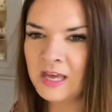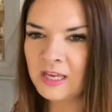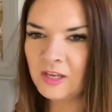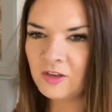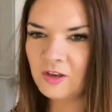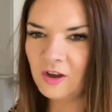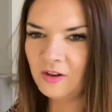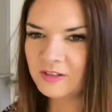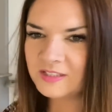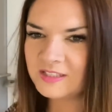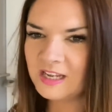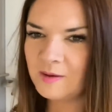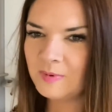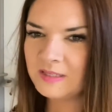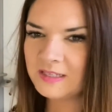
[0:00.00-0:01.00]
You can't see
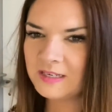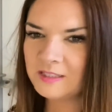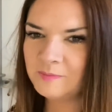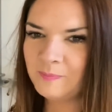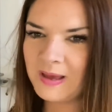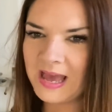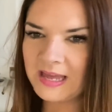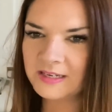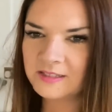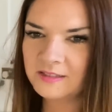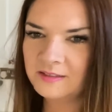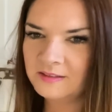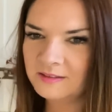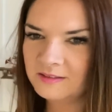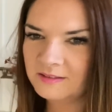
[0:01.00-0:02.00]
him, he's in his bed.
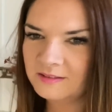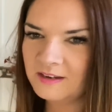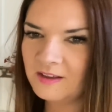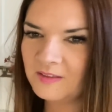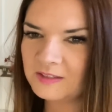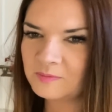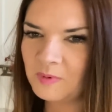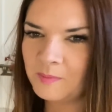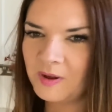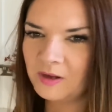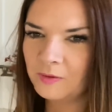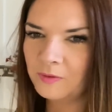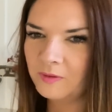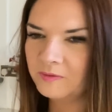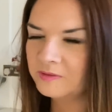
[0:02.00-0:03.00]
No, that's my mug
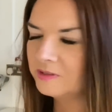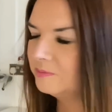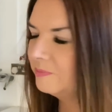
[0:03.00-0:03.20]
foot of his